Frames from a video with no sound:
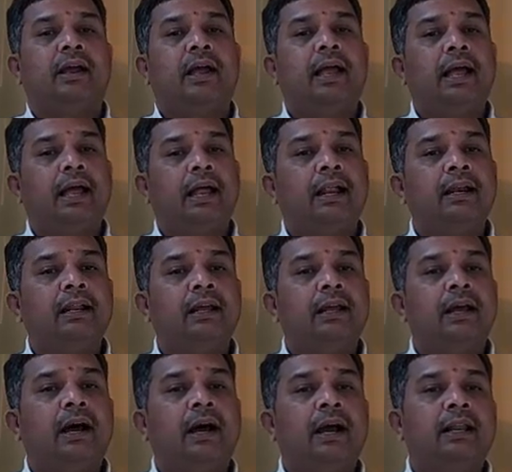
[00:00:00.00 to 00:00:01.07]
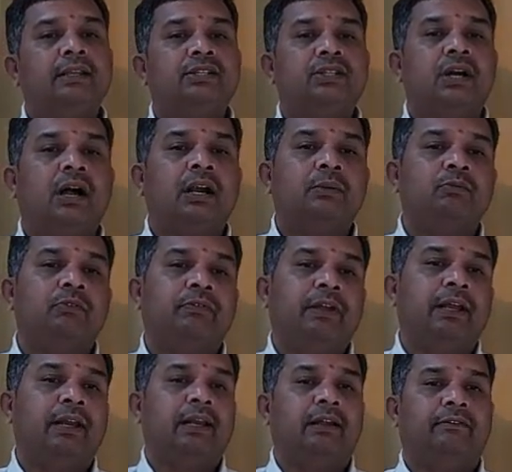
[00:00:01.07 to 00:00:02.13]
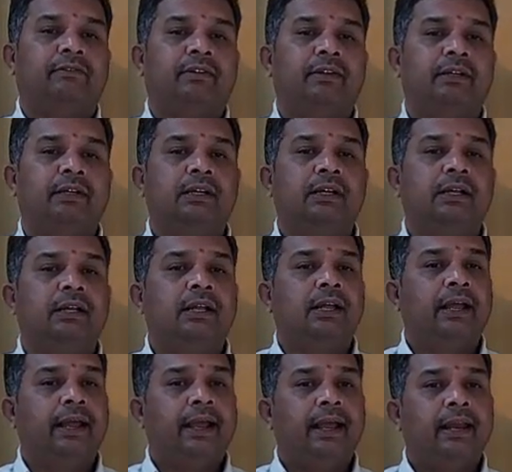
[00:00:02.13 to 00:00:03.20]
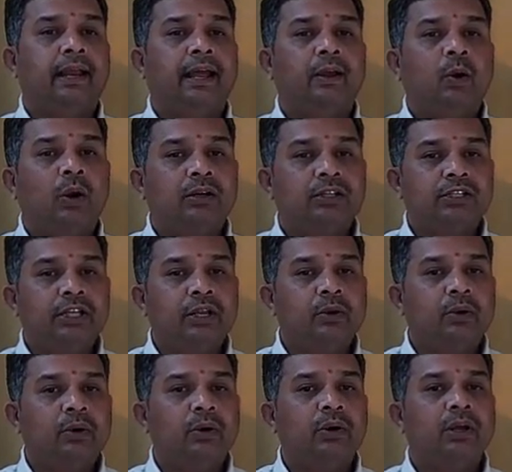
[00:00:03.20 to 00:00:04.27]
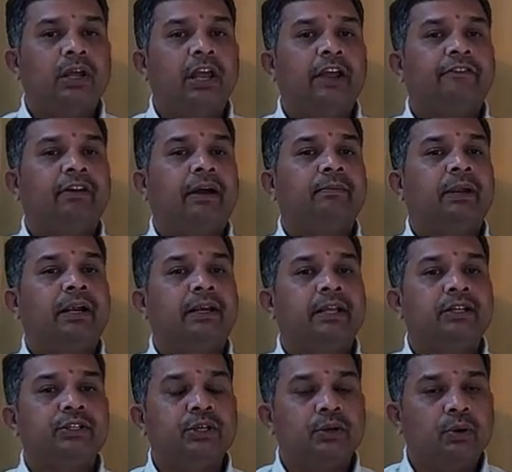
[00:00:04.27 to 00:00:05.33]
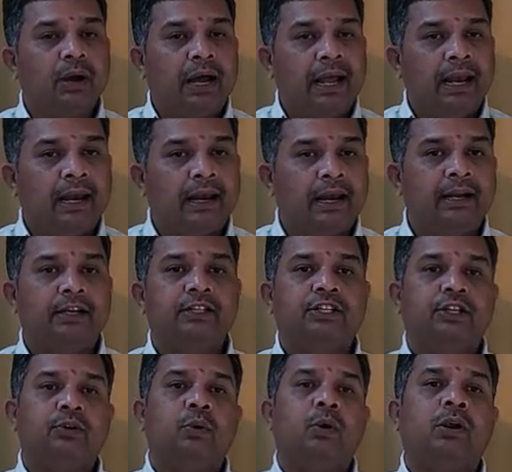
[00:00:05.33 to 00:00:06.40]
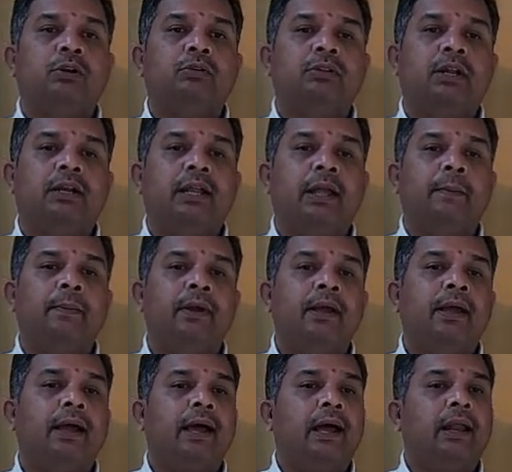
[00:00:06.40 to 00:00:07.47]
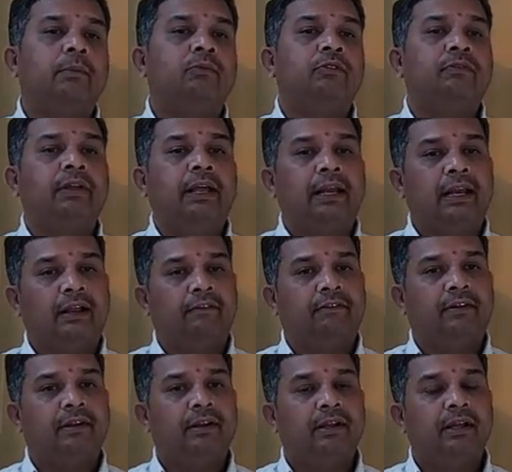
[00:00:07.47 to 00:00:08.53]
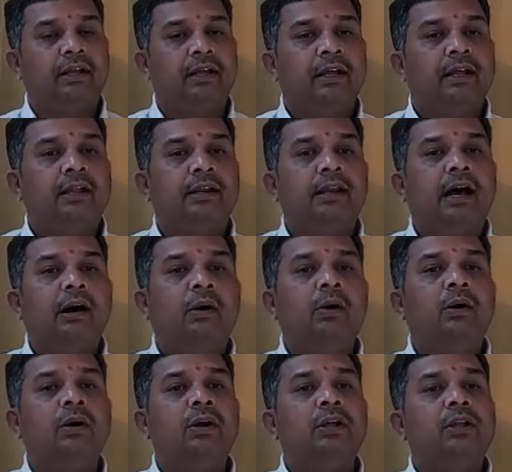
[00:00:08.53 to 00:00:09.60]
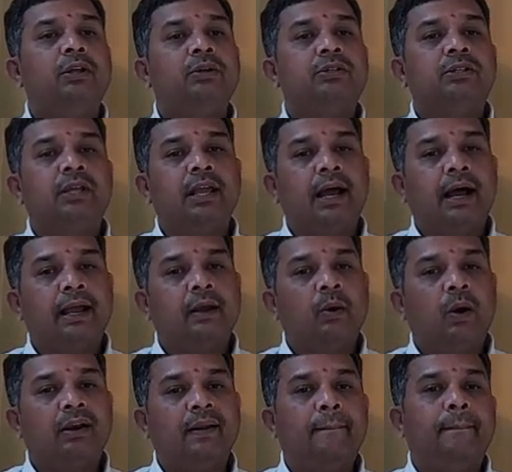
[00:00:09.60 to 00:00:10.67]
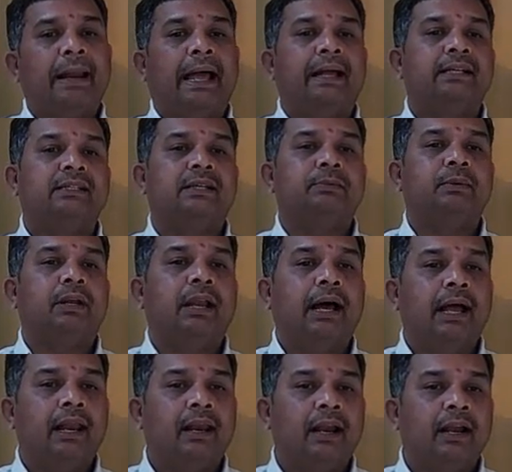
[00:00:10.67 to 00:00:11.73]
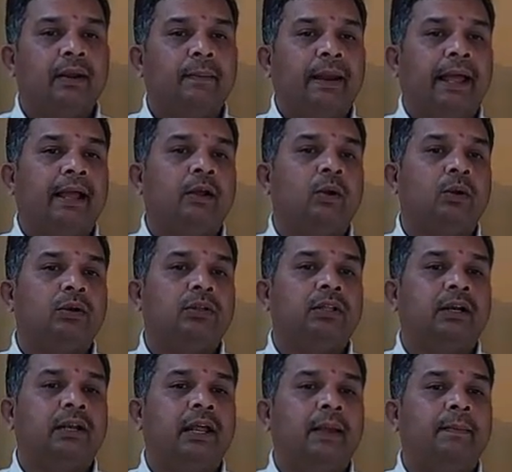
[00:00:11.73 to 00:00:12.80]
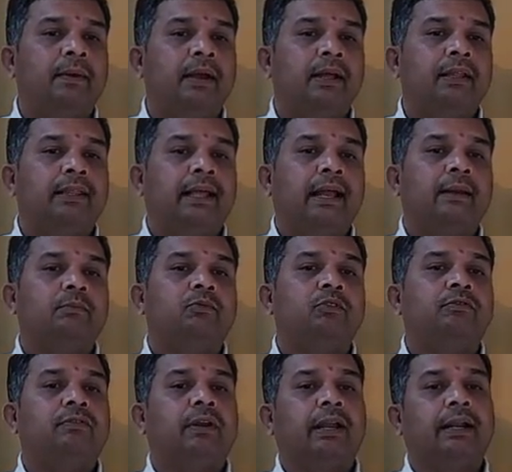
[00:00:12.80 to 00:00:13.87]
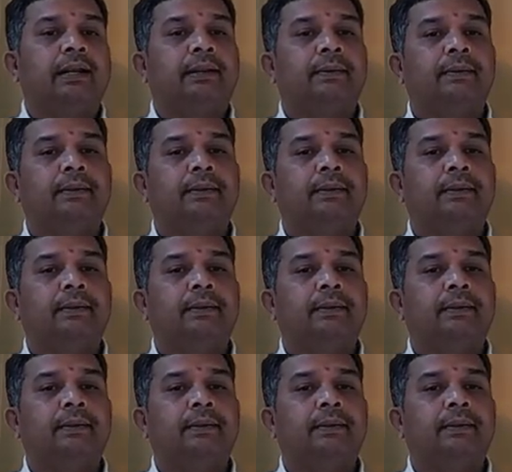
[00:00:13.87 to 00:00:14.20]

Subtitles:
and I'll start moving left. Again I got 0. If I am getting 0, I'll write 0 onto the tape and moving left. Now you see I got a blank symbol. I'll write blank onto the tape, then move right.